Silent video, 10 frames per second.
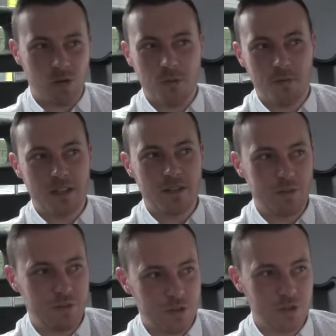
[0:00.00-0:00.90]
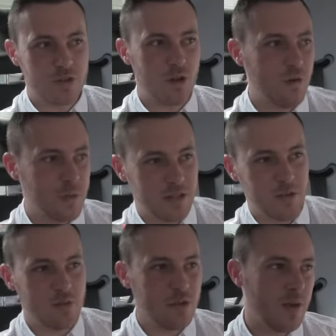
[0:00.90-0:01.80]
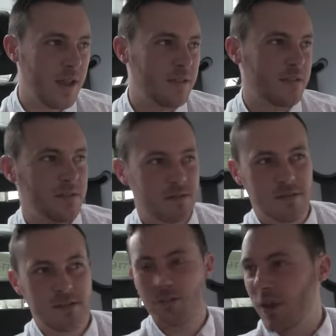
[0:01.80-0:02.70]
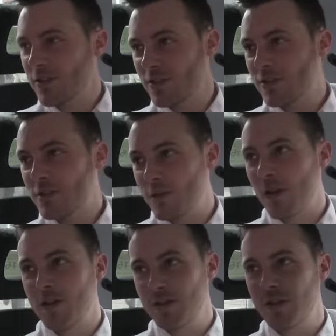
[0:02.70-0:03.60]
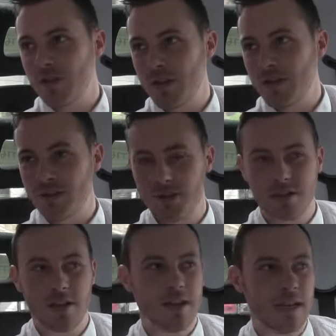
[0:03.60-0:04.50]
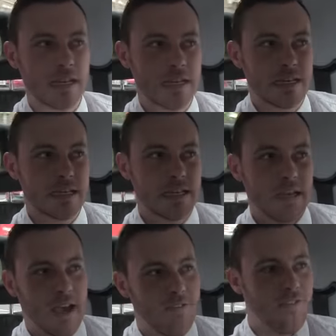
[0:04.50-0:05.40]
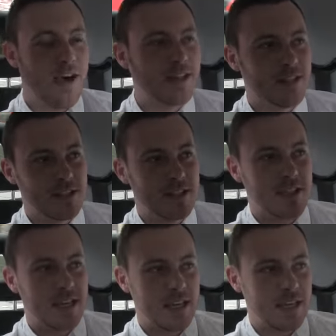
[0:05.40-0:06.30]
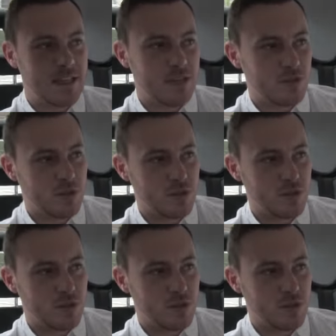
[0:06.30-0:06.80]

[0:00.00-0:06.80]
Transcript: a couple of minutes before the show, but I don't do anything special, to be honest. You know, I find that you know,